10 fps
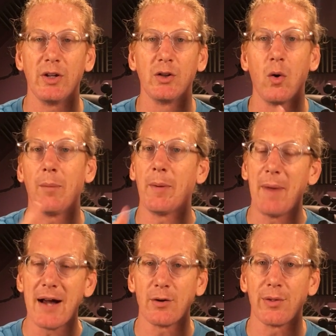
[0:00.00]
you go up a
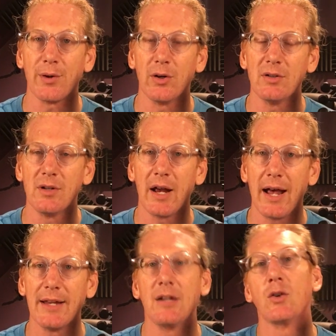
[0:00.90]
minor third,
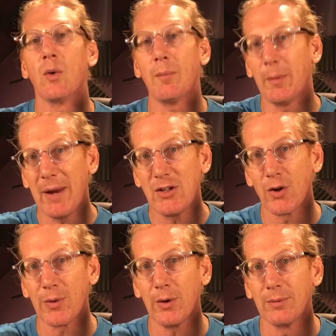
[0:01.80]
and then you go up a
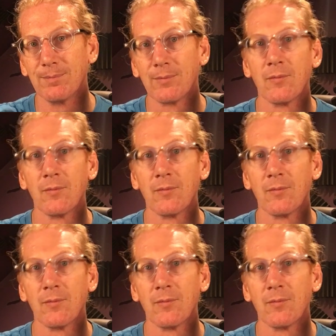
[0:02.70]
major third.